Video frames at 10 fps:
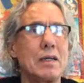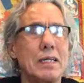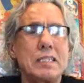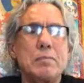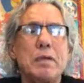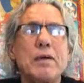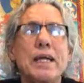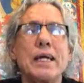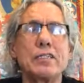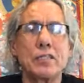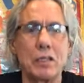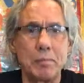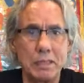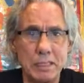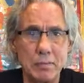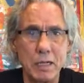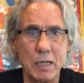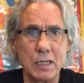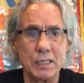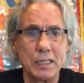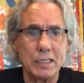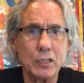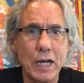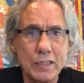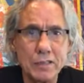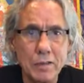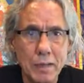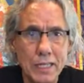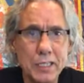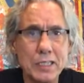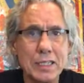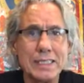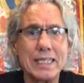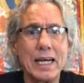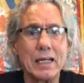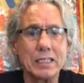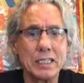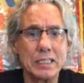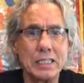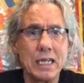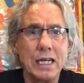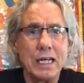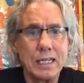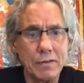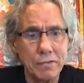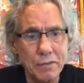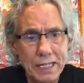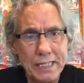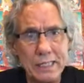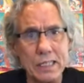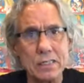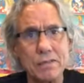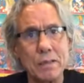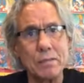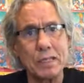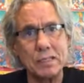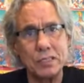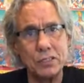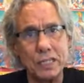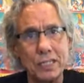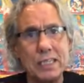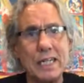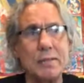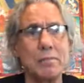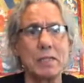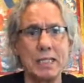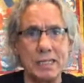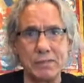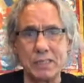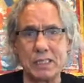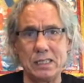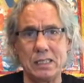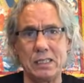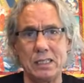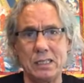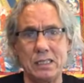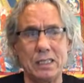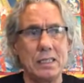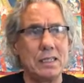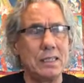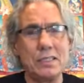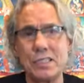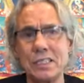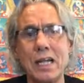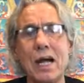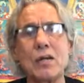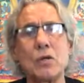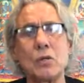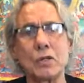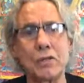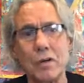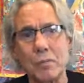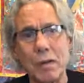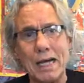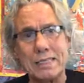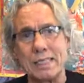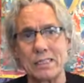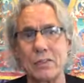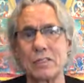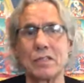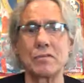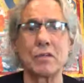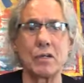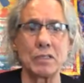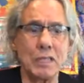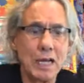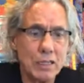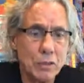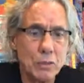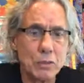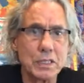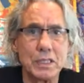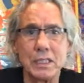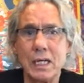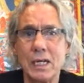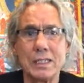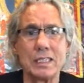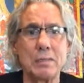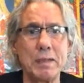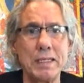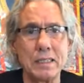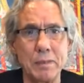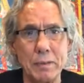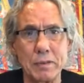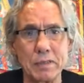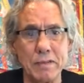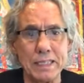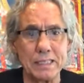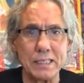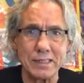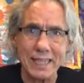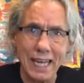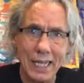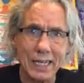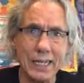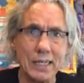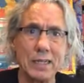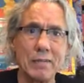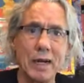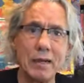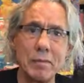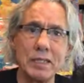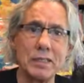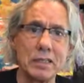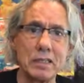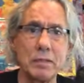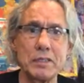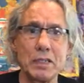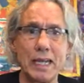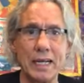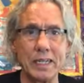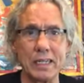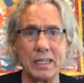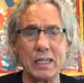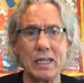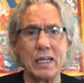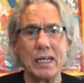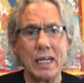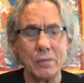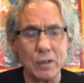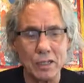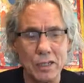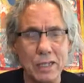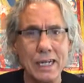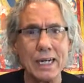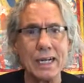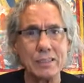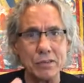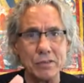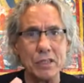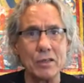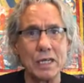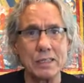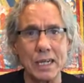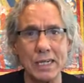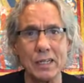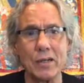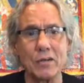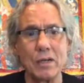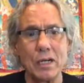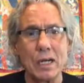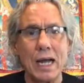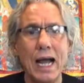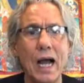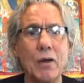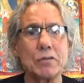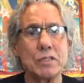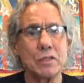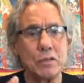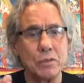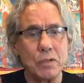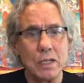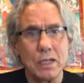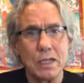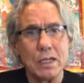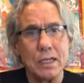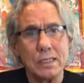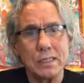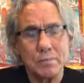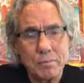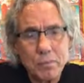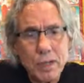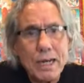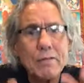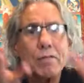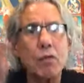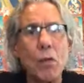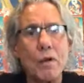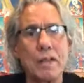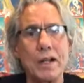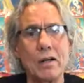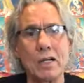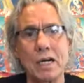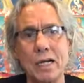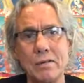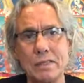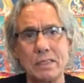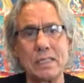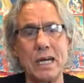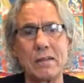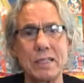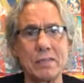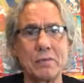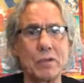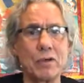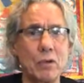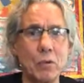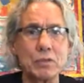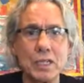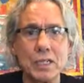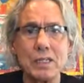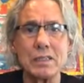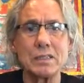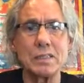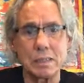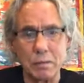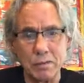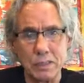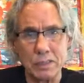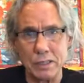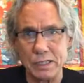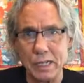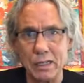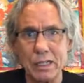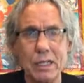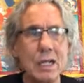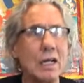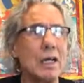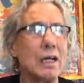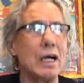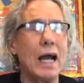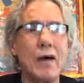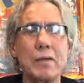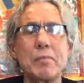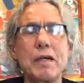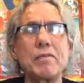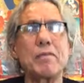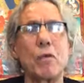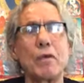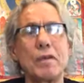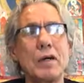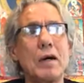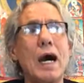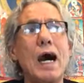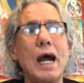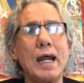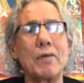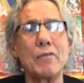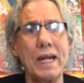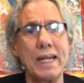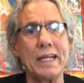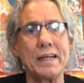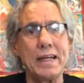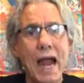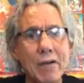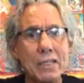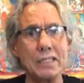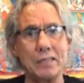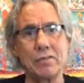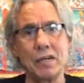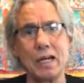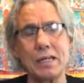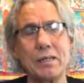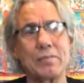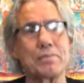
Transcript: experiential epistemology, a transformational intelligence that frees us from constricting beliefs. It's just not cool to throw plastics onto the road. It's not cool to spit into people's faces. There's an etiquette, an environmental, a spiritual etiquette. And we're learning, as you know, as I know, how to bring forth in our lives, now that we're older, some of us are younger, how to bring forth a higher radiant narrative, right?